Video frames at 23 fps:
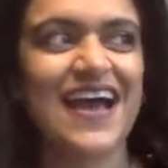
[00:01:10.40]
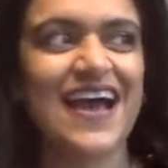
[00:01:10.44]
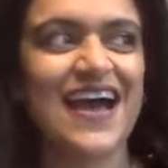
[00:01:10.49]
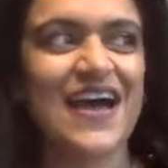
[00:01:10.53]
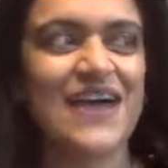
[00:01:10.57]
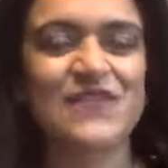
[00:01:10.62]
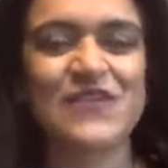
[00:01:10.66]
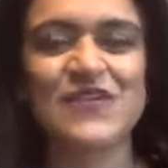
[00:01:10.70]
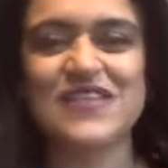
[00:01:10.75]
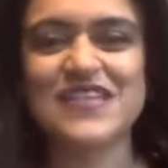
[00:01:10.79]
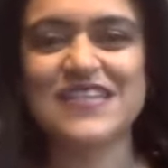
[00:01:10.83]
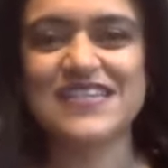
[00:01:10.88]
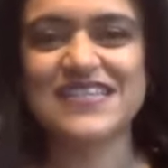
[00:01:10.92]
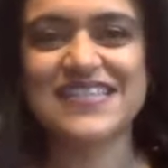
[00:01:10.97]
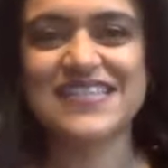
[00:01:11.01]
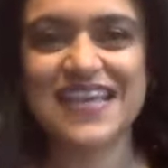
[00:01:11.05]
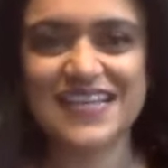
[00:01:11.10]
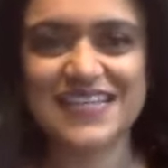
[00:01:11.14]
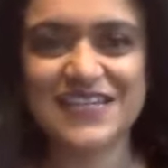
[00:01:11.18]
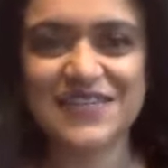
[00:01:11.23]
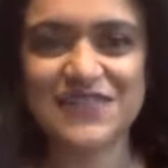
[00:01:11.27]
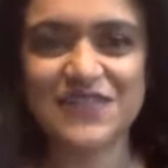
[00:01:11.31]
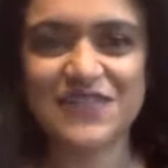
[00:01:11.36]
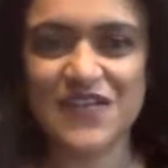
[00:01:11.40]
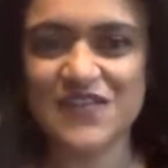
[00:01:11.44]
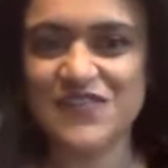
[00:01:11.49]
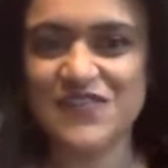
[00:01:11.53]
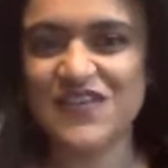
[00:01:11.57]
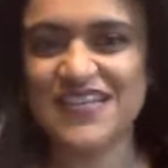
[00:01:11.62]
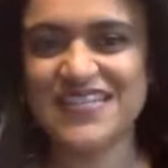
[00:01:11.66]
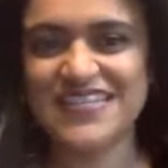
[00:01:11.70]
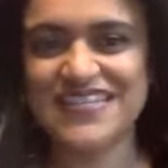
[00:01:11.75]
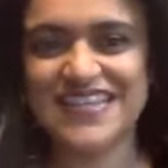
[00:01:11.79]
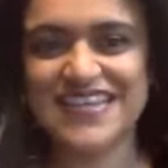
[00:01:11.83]
I've got these 35
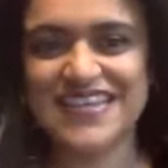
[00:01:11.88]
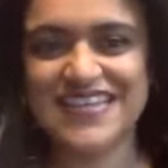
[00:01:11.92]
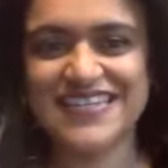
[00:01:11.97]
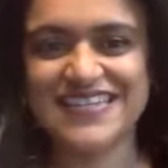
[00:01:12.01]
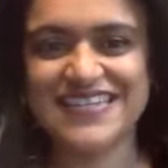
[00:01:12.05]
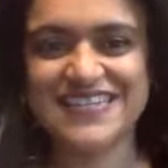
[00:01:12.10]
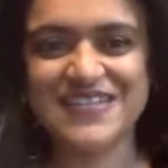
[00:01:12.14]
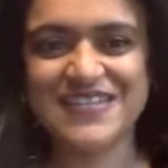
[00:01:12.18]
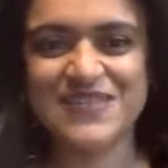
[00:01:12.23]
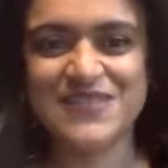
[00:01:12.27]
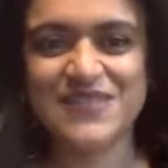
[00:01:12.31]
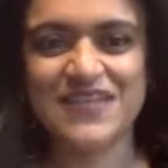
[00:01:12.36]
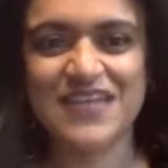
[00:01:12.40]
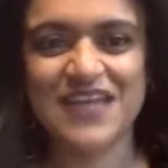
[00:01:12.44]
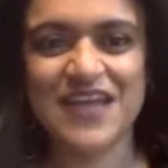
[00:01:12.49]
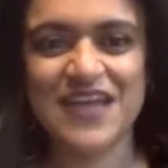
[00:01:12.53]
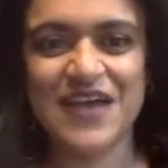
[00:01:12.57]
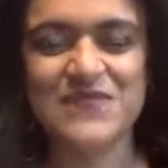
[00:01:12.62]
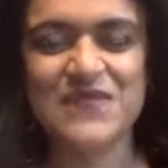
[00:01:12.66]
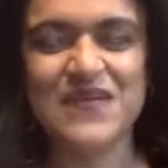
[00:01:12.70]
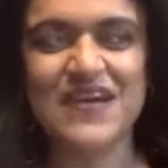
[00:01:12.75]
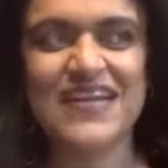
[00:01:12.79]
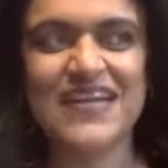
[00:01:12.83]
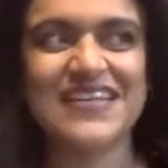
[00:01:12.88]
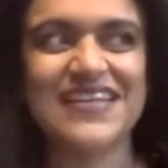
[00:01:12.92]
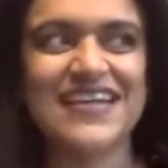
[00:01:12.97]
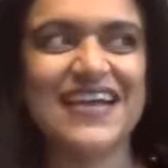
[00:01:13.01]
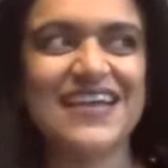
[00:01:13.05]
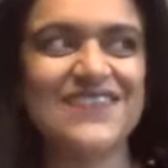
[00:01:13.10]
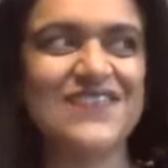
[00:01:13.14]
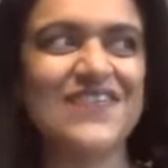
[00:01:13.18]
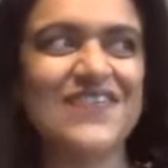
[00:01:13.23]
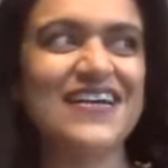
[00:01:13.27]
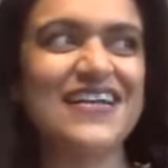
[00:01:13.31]
translations coming out. But
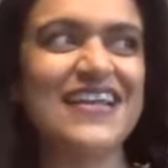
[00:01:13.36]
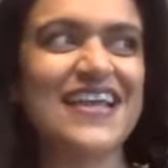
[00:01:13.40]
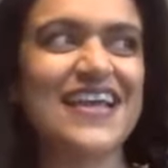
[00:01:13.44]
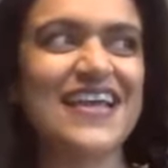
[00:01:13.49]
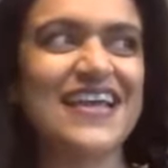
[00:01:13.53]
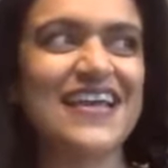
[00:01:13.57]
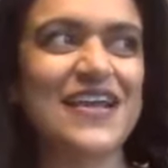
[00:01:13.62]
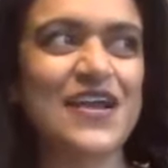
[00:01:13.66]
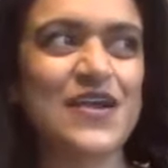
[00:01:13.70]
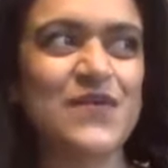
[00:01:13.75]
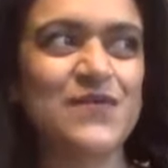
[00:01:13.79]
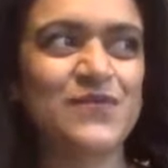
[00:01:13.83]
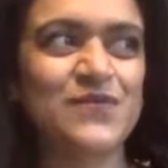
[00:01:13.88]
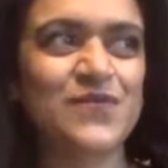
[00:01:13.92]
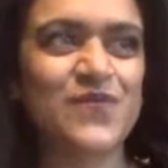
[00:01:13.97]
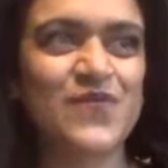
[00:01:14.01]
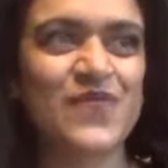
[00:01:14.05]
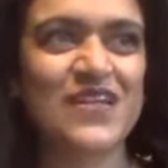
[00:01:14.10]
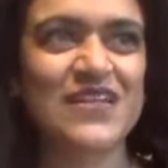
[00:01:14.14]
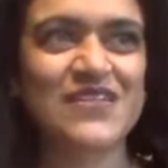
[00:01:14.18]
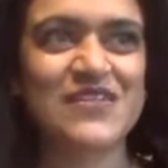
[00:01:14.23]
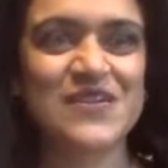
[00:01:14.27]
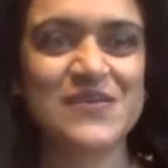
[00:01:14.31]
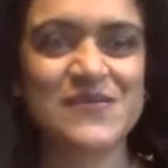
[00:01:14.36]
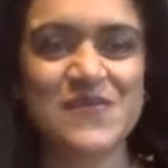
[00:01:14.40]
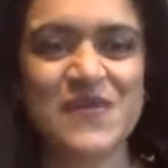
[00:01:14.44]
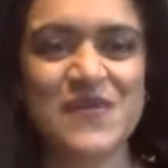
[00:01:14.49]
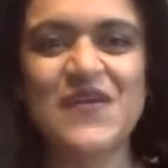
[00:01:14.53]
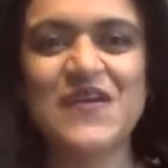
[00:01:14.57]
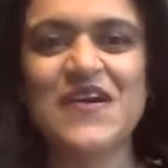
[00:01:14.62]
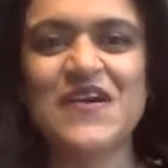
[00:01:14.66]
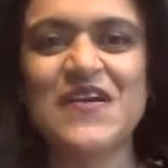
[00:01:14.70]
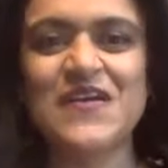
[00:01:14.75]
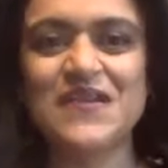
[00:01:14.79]
I feel like
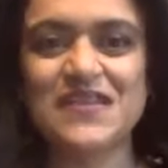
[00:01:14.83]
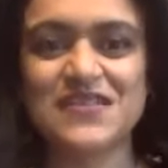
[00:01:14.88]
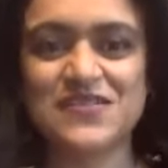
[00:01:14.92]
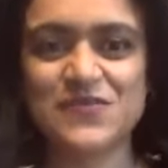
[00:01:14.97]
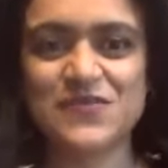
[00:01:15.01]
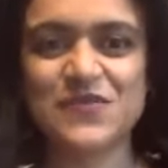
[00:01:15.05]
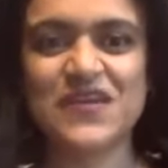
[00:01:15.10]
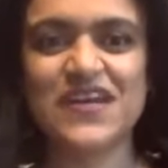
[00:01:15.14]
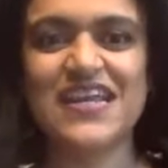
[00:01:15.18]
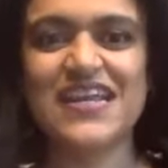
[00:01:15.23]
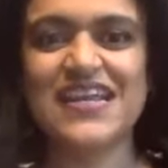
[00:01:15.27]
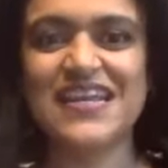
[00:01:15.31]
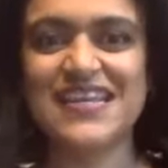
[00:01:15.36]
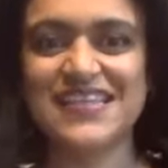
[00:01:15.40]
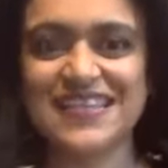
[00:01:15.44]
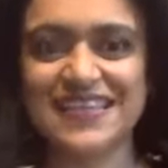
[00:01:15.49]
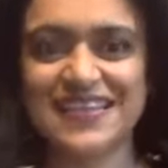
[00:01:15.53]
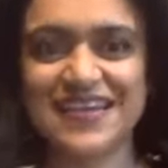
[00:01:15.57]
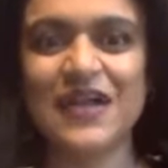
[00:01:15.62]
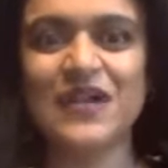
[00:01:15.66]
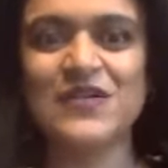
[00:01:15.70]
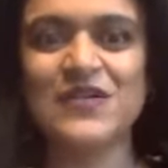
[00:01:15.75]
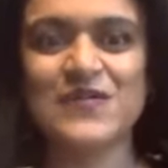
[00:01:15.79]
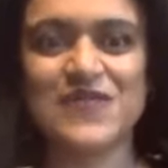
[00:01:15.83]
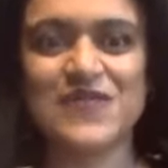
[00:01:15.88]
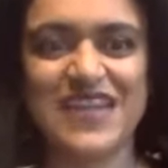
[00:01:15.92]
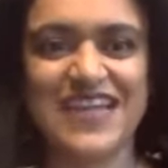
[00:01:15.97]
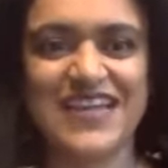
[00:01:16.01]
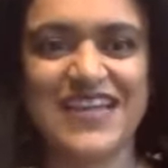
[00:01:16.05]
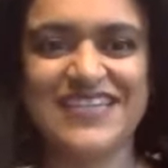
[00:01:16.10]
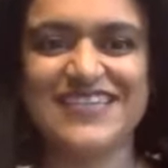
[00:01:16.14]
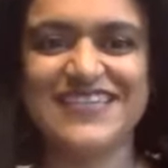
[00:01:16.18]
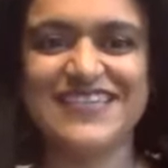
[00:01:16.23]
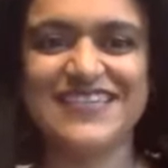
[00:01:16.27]
tomorrow is really the
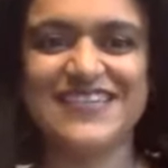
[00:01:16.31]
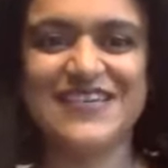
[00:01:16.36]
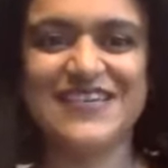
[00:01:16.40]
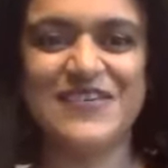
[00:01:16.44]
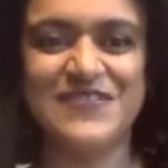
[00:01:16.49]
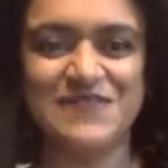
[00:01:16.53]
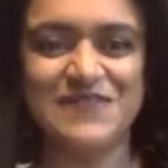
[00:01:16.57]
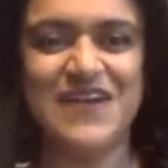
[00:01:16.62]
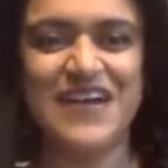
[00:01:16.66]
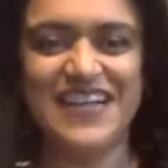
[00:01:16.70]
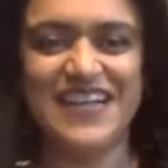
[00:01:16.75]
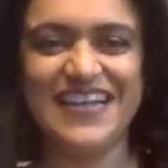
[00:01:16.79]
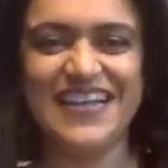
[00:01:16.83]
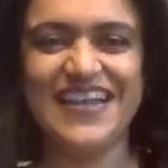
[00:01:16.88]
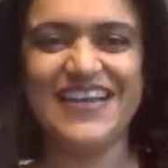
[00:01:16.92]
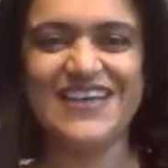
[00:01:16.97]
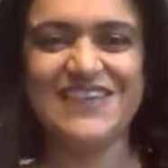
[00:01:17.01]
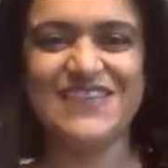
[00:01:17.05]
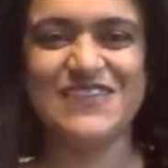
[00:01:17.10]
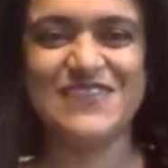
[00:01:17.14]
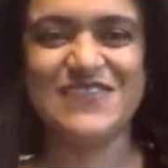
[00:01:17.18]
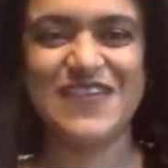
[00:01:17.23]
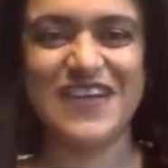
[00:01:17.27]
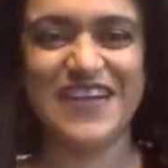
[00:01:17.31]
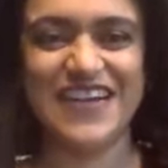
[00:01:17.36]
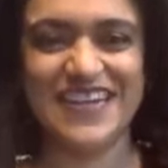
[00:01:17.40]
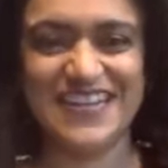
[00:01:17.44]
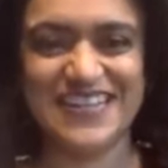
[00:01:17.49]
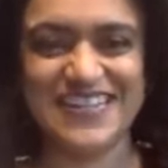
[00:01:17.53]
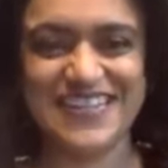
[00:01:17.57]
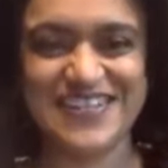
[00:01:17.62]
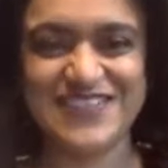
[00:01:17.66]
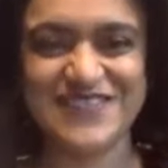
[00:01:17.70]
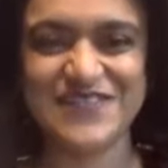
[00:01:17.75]
culmination of my life's work.
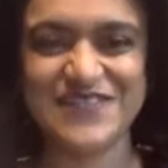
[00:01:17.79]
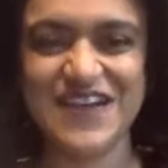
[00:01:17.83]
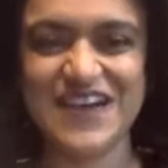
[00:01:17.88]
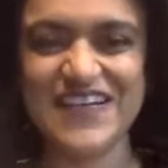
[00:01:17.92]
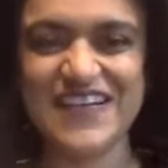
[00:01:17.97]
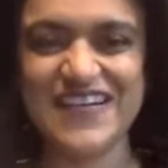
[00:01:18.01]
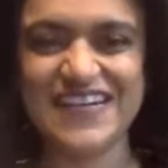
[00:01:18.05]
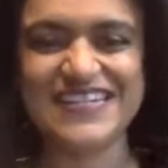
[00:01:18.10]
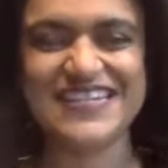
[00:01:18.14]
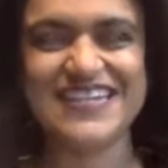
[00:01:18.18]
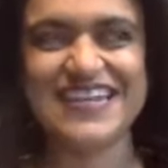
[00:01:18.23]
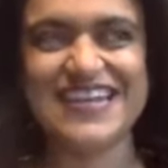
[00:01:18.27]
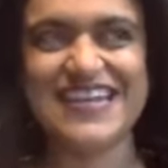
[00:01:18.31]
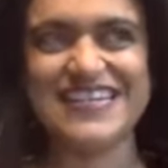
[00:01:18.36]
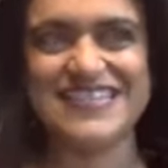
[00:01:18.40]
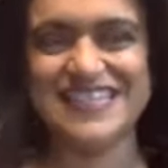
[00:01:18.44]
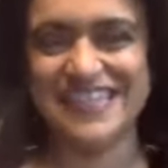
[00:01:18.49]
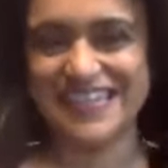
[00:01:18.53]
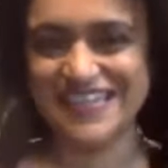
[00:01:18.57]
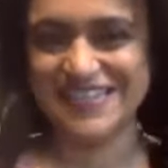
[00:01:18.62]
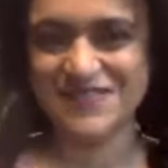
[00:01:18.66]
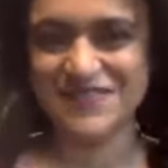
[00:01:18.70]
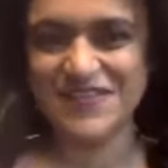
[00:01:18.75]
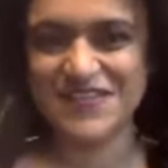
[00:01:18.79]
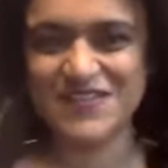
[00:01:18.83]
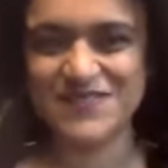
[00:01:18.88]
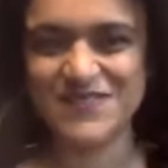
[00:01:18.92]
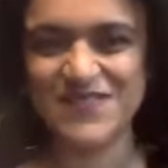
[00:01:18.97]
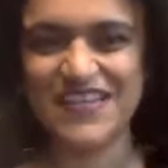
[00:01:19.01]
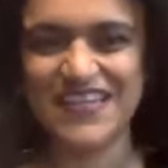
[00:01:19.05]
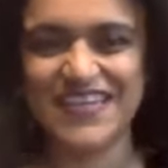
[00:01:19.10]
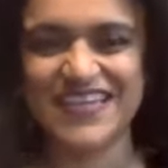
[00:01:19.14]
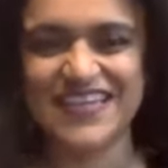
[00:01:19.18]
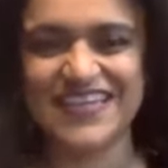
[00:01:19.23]
So it's very exciting to be
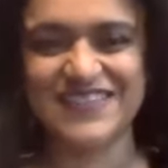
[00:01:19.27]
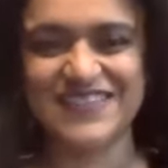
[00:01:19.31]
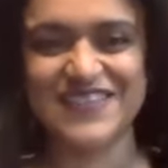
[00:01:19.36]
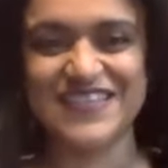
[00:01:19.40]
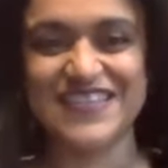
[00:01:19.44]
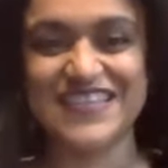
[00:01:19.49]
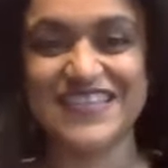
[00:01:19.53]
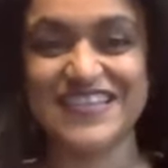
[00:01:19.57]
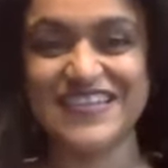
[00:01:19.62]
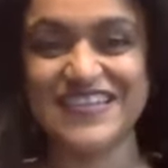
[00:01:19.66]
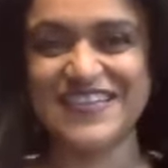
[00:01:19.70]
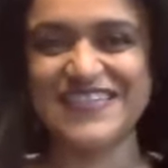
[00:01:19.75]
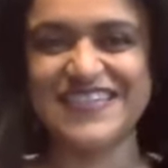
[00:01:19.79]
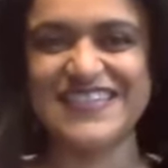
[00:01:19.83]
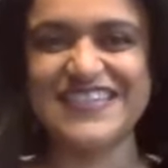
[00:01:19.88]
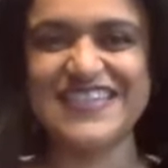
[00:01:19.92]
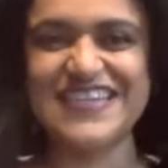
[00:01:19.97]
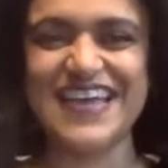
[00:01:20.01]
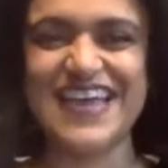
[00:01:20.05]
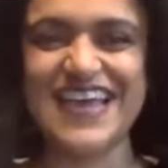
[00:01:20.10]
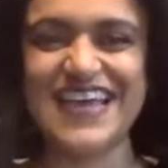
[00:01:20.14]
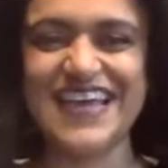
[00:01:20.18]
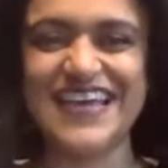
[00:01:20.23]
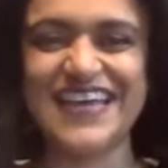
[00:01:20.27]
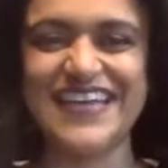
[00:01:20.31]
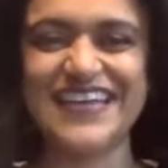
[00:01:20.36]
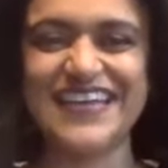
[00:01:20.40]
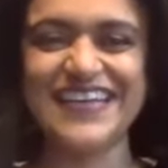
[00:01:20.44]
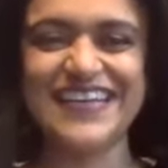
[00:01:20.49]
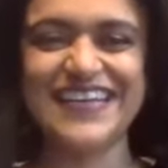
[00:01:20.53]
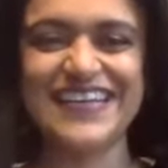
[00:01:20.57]
speaking with you today.